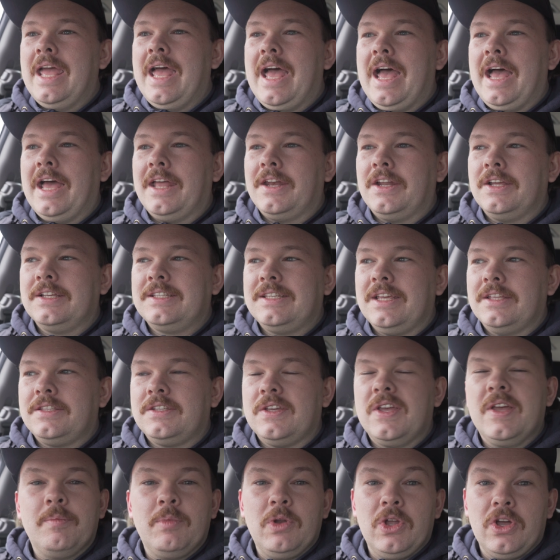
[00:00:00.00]
And I said to
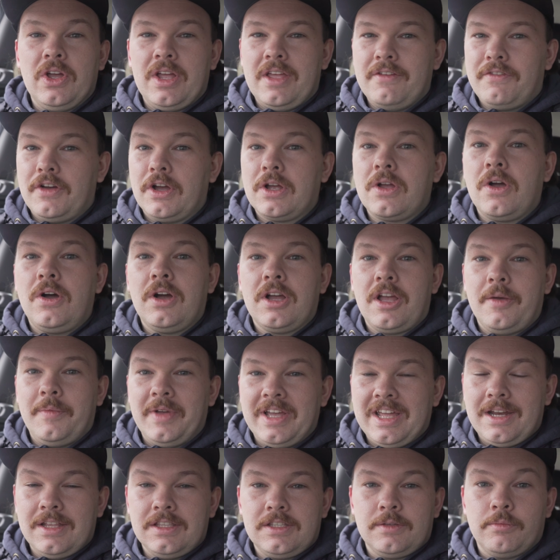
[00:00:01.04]
him, look, if I can't come and
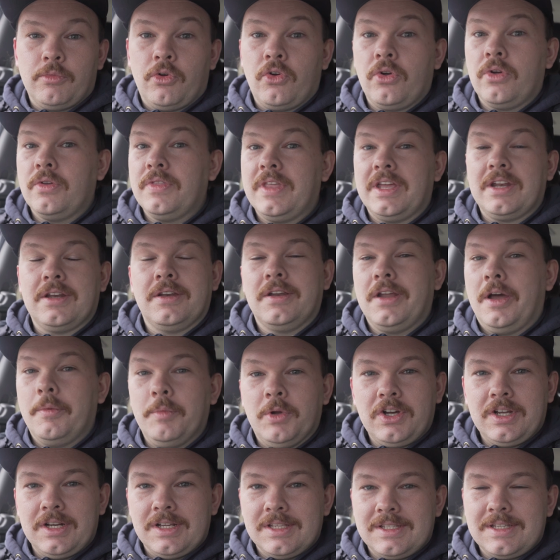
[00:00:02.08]
get it tomorrow, then I'm
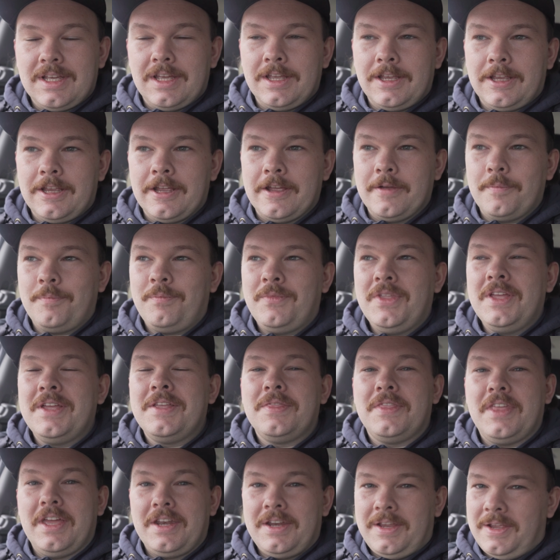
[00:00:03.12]
not going to take it.
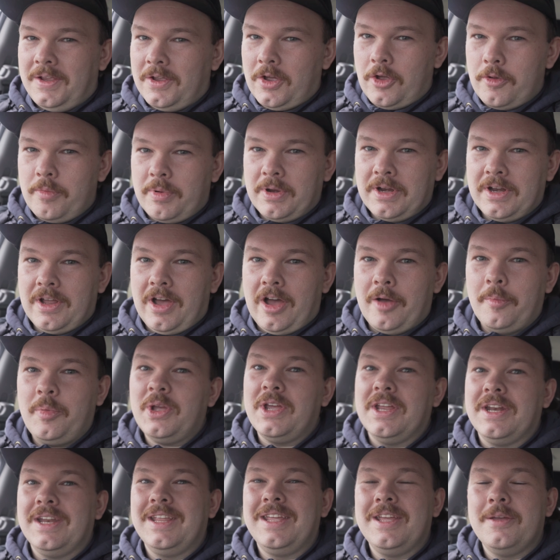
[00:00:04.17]
Then he opened up
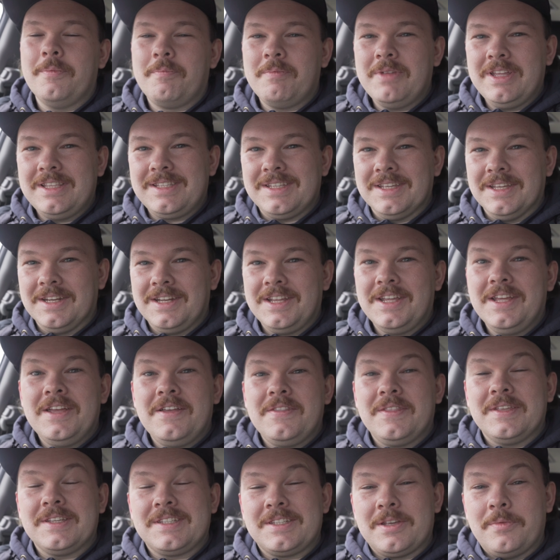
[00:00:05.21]
and he admitted
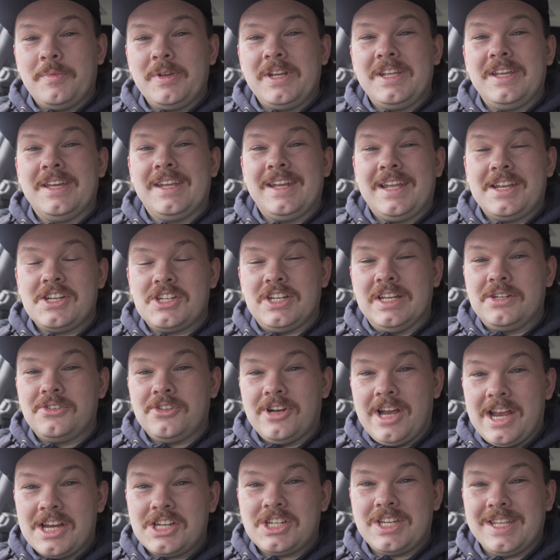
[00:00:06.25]
that somebody had actually
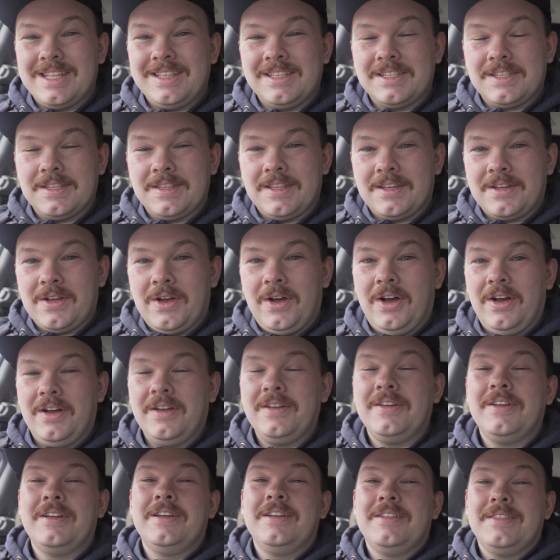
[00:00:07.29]
crashed into the car
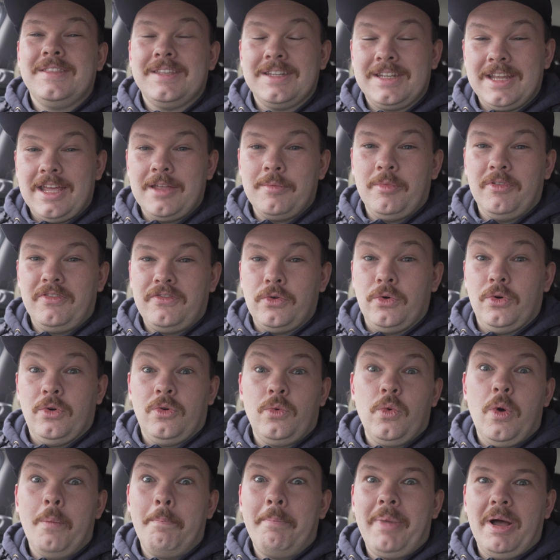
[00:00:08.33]
the day before,
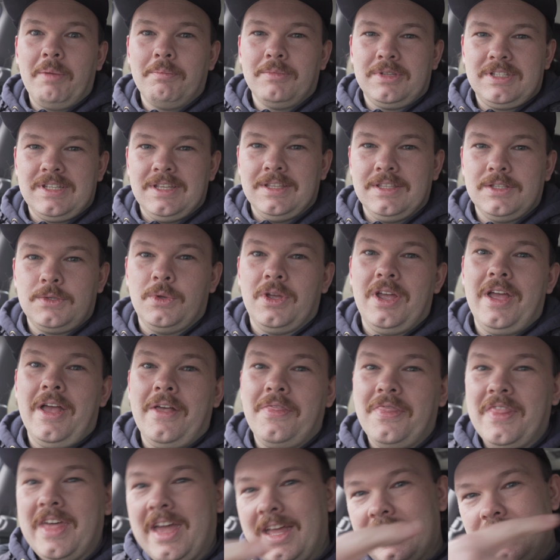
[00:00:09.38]
or bumped into it.
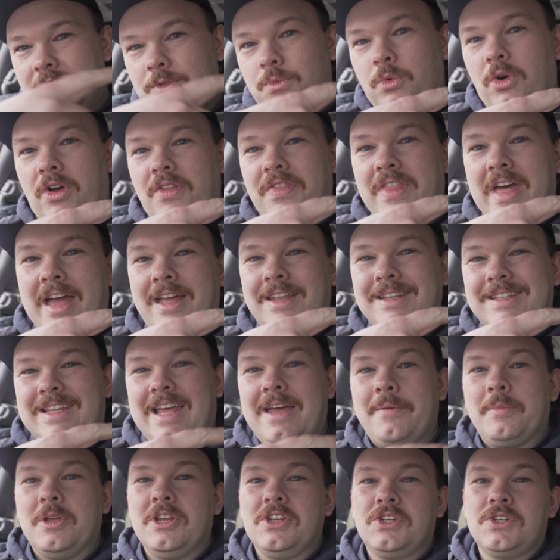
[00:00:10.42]
And that's what that
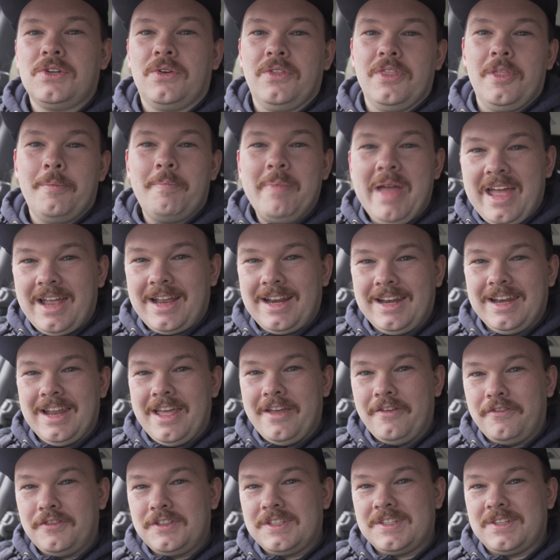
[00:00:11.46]
damage on the back
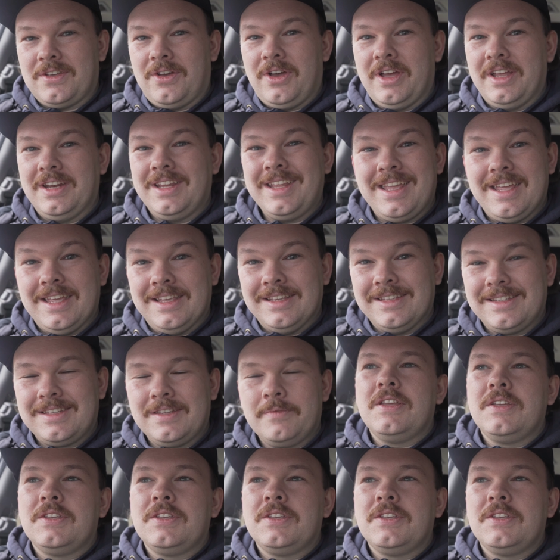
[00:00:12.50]
left side is.